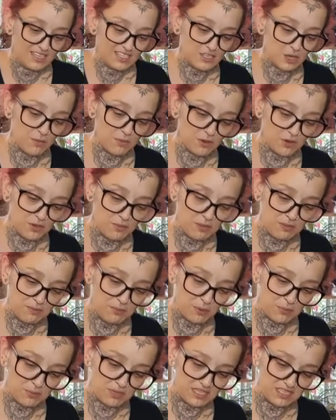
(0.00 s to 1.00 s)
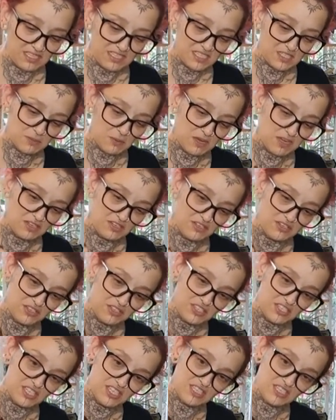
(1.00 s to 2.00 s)
So I'm going to be popping this one. You
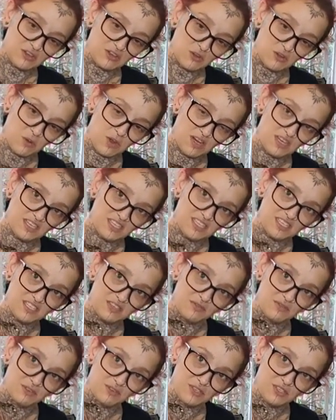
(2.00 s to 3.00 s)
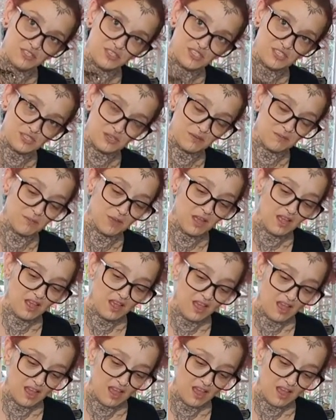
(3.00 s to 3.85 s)
can see it's got quite a decent root system.